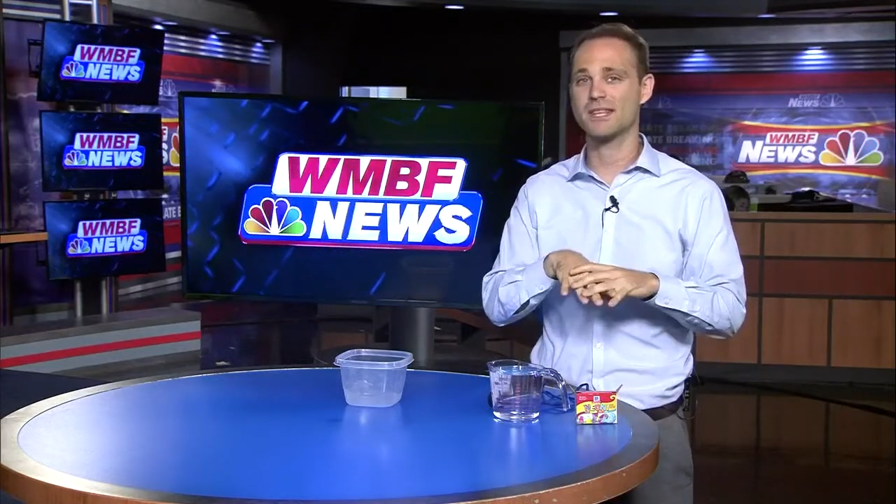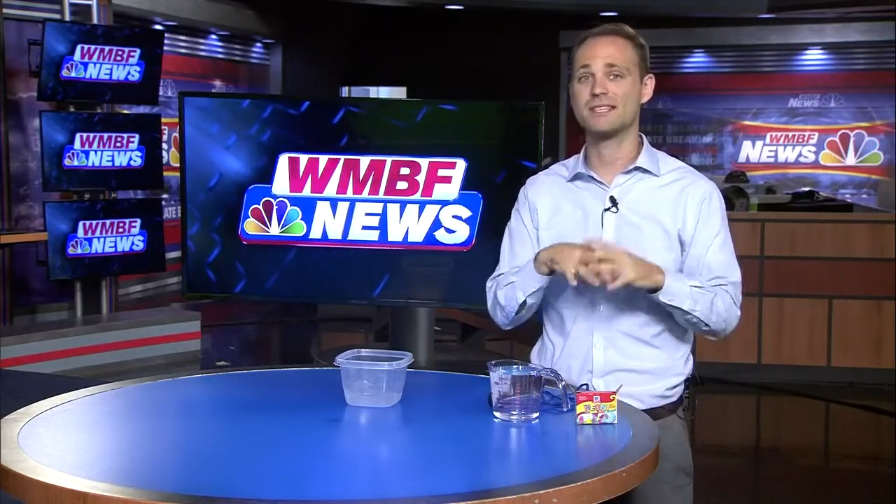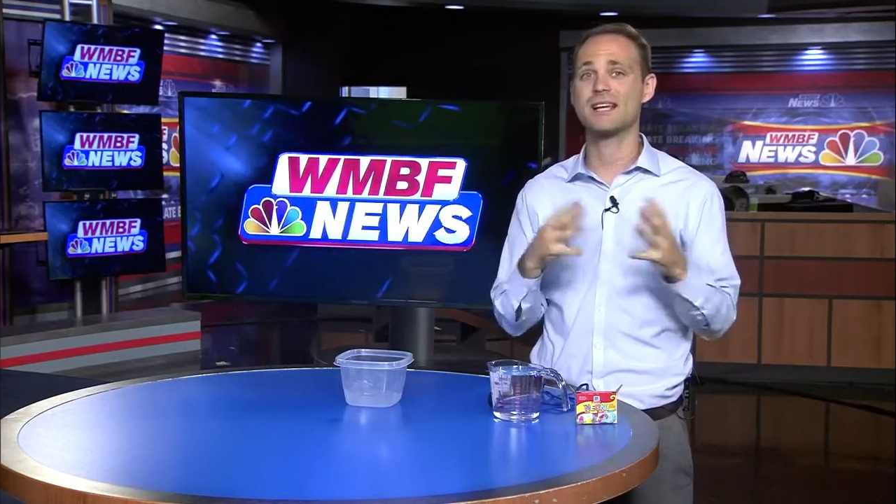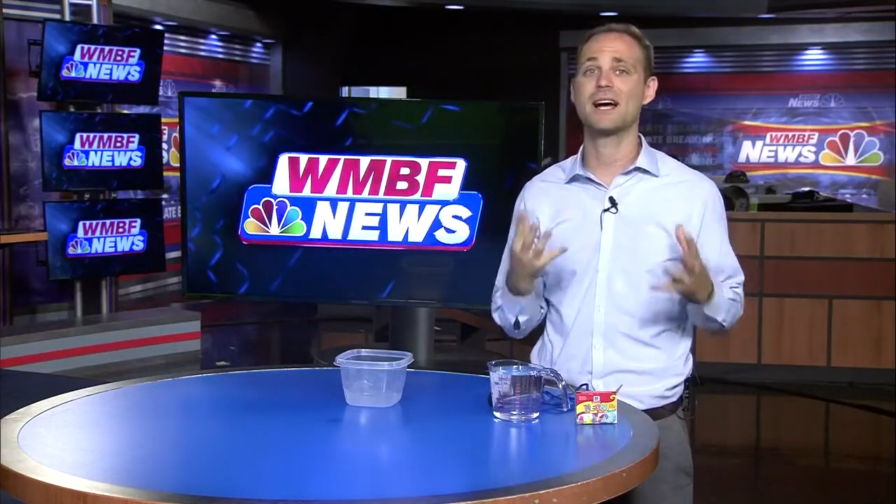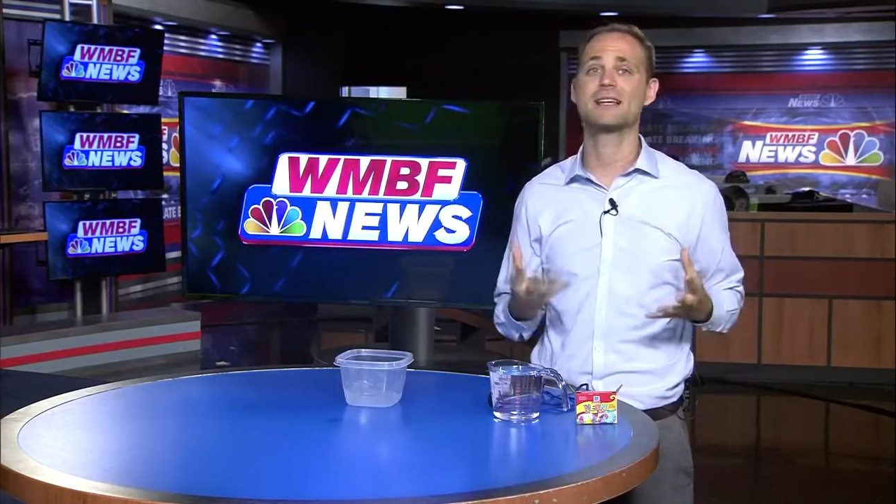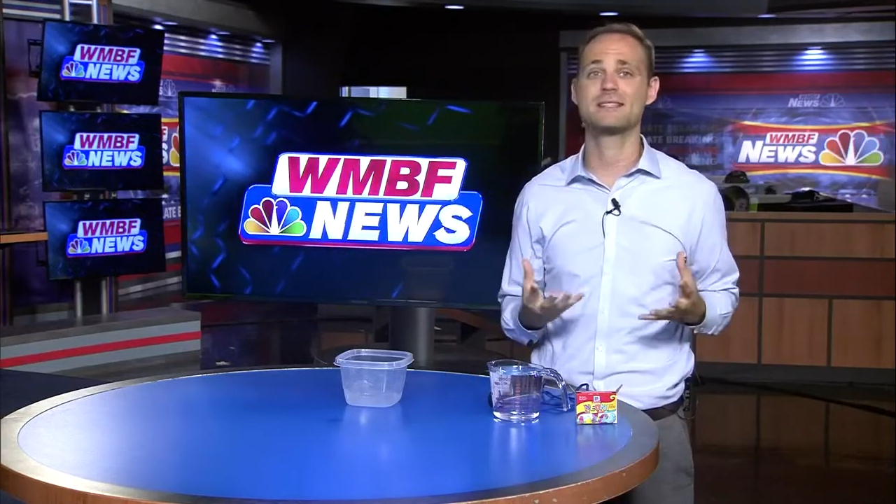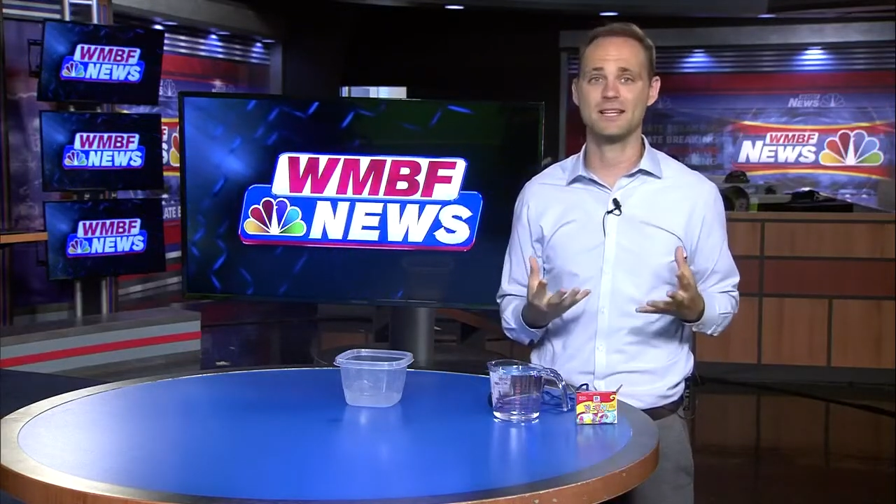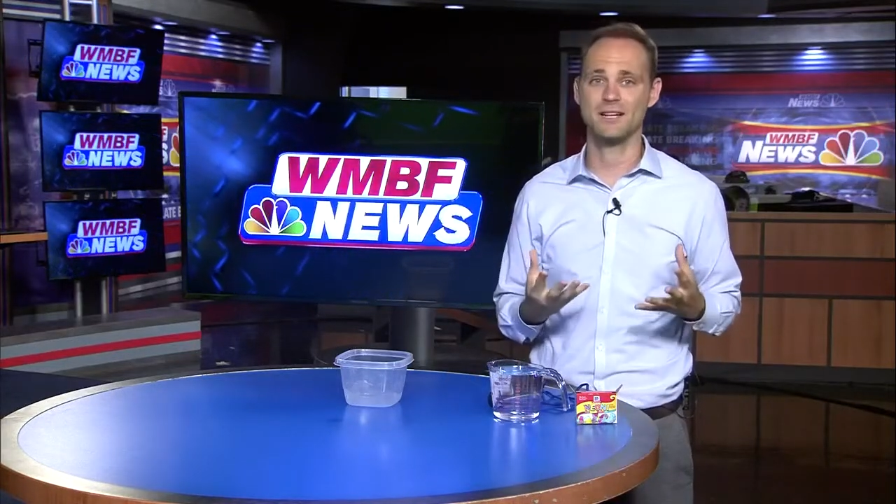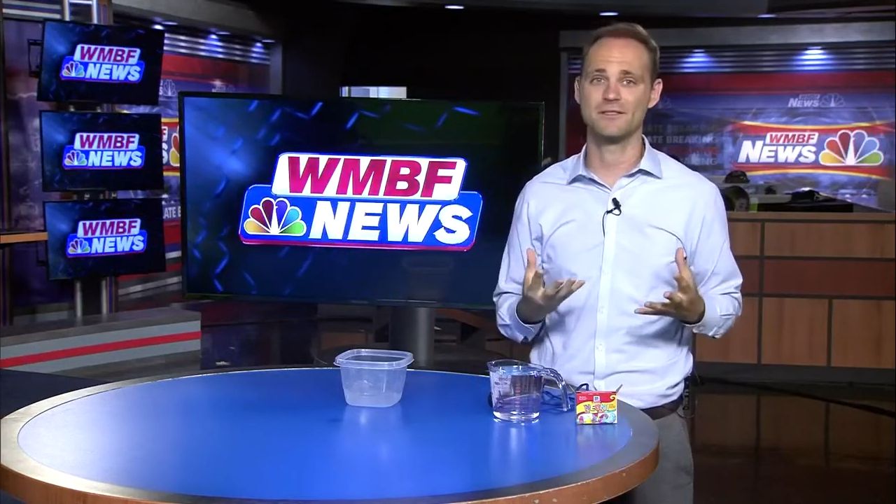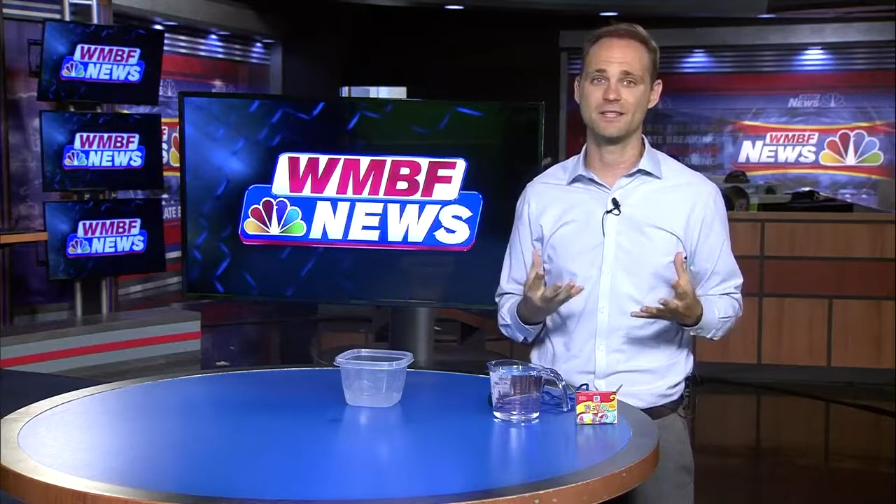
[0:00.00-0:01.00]
the science
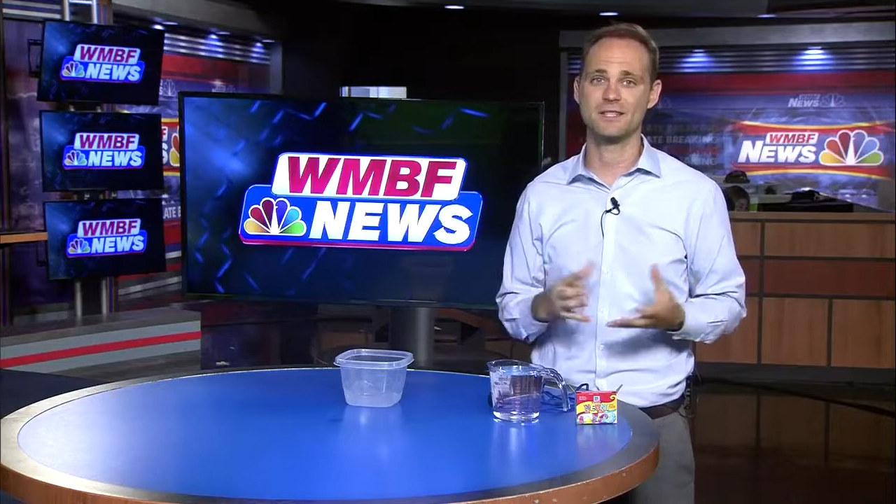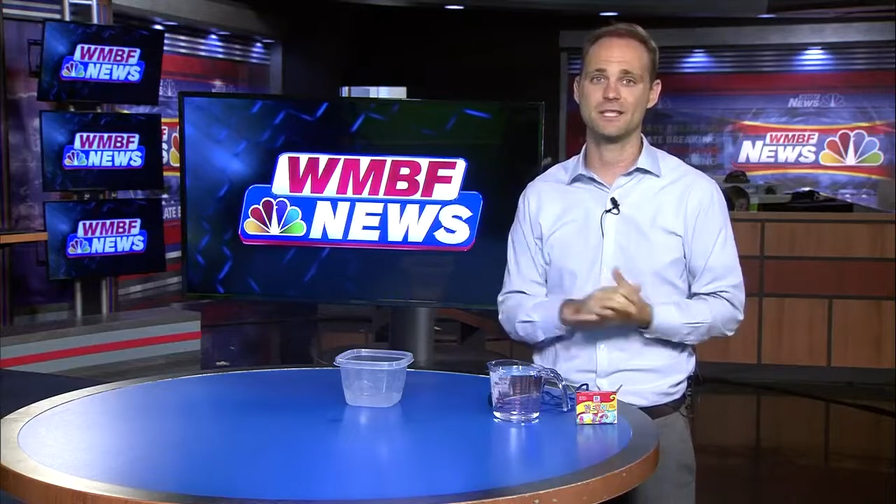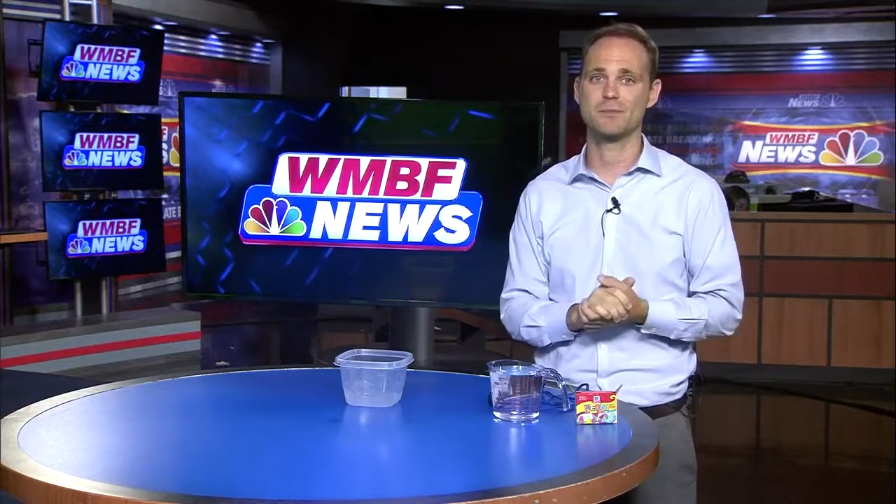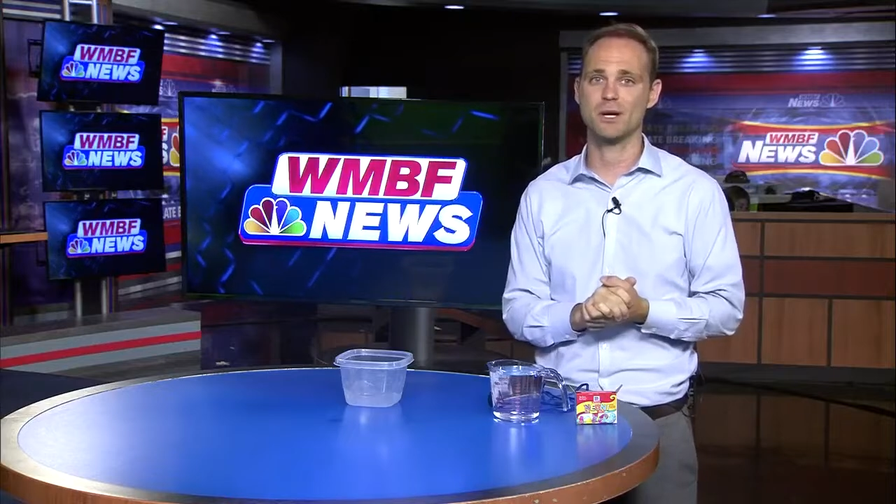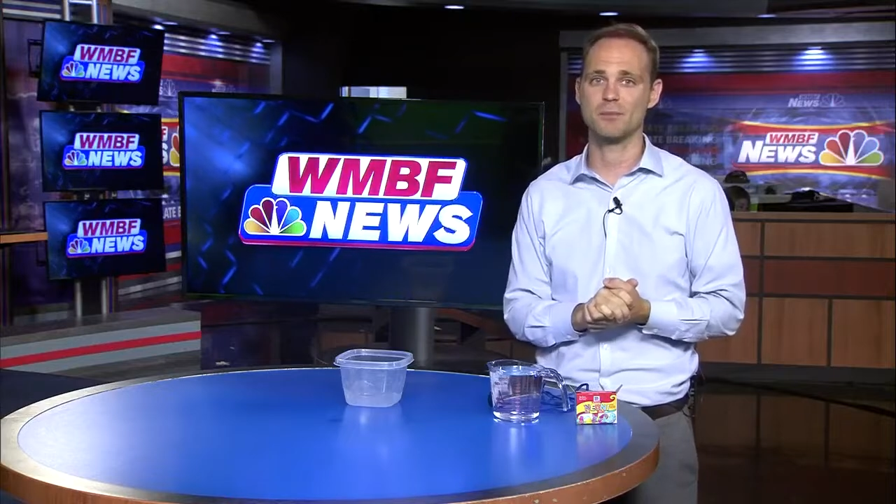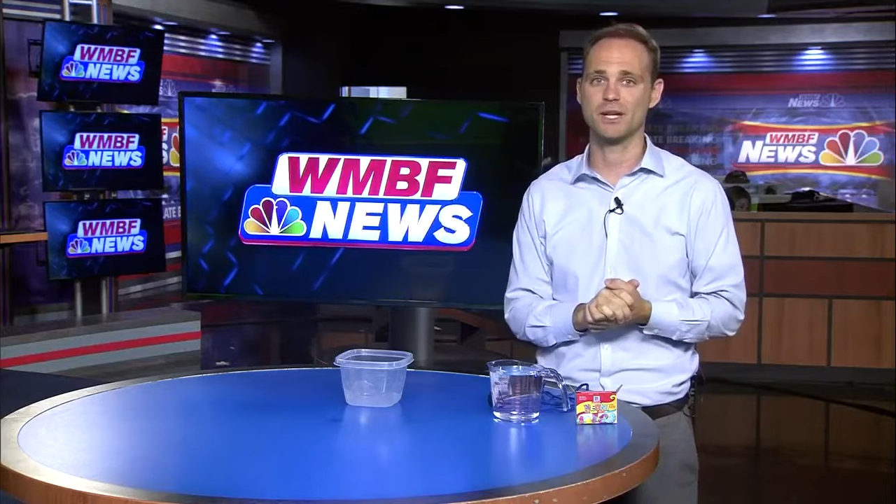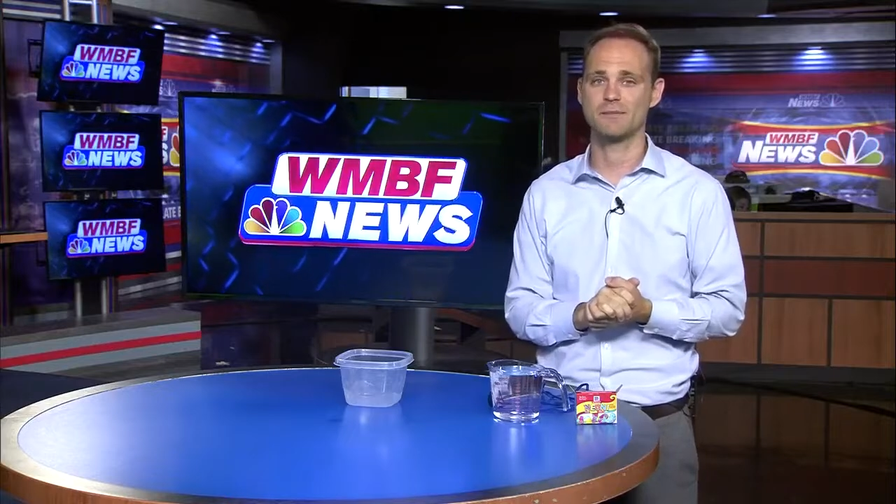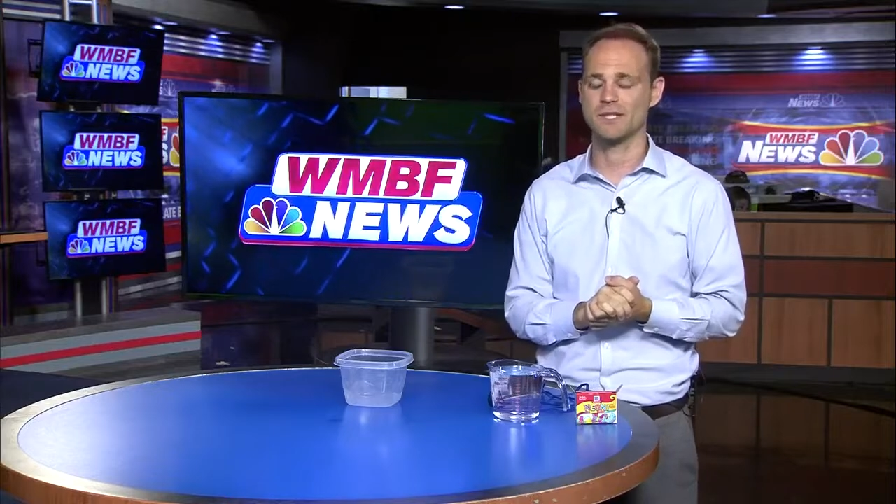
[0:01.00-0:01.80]
of this experiment.